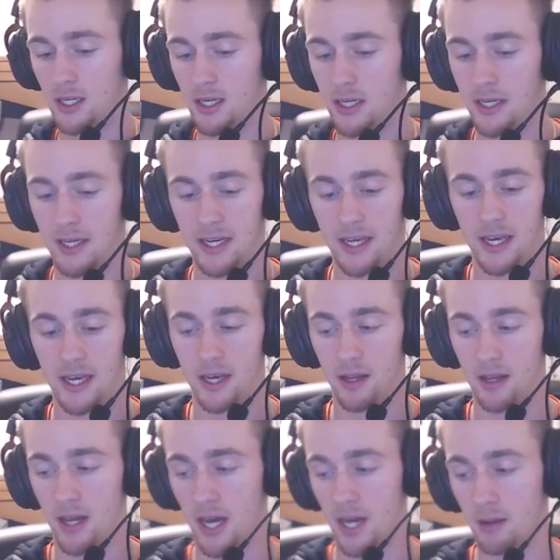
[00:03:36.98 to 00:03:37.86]

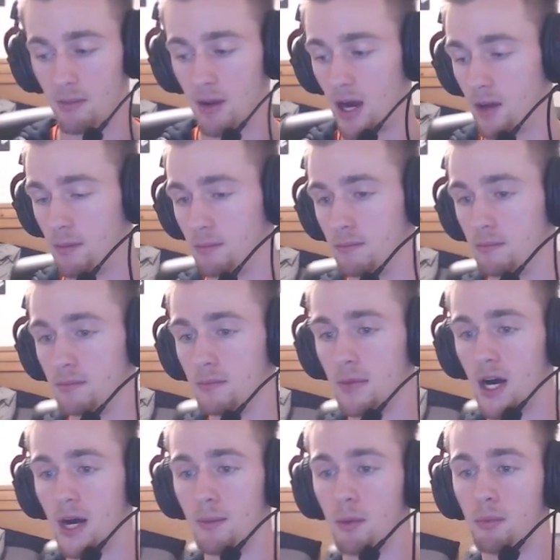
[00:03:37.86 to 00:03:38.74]
And
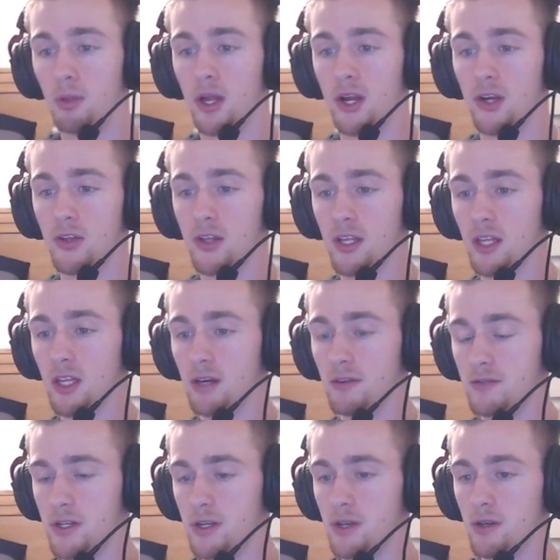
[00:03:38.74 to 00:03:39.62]
I'm a player that
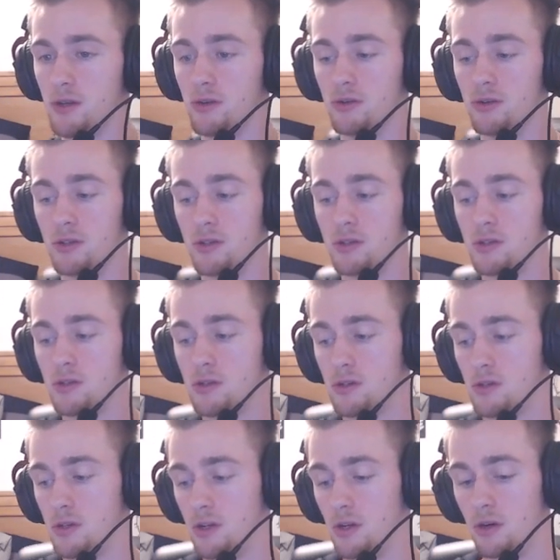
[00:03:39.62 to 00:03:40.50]
loves to
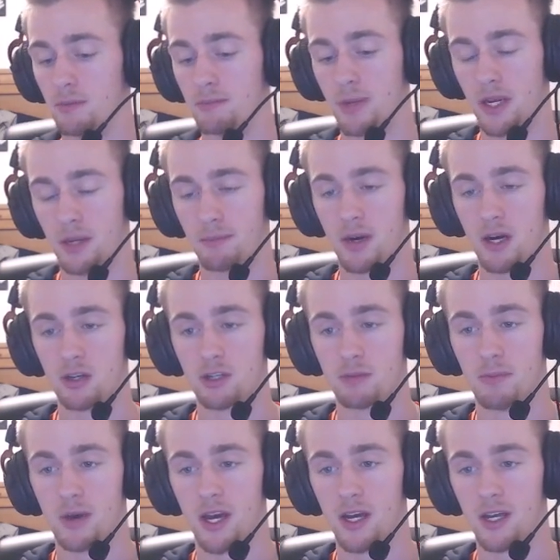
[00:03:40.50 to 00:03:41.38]
use big mouse
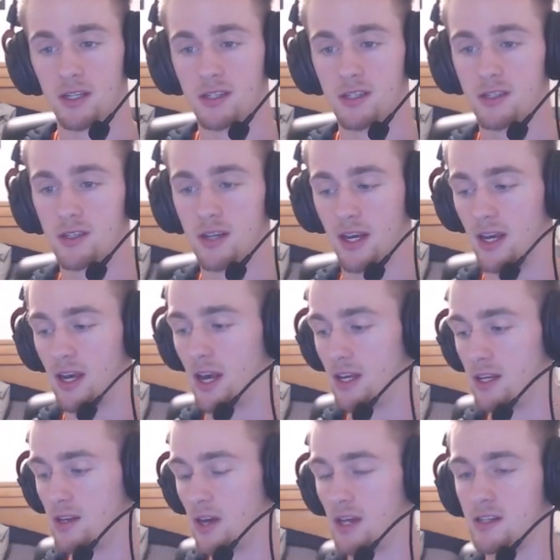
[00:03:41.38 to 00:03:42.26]
pads.
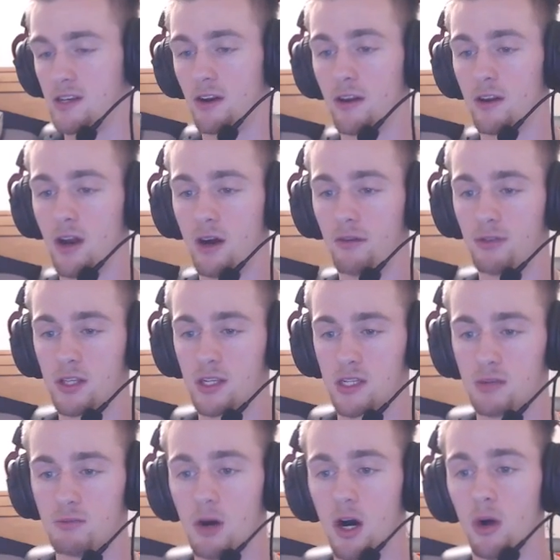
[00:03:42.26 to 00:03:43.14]
I started off with a
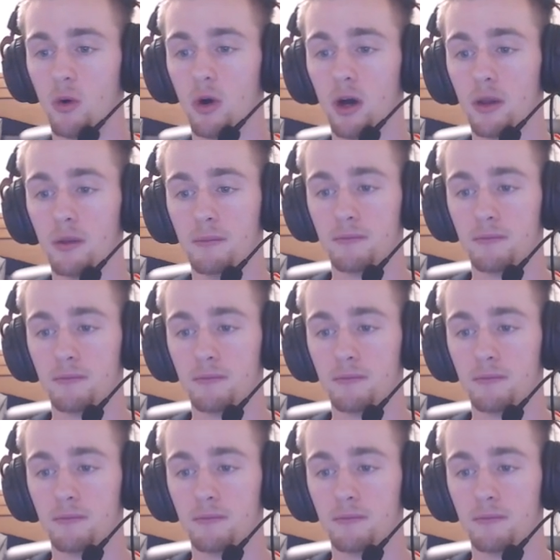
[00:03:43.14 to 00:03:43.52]
small one.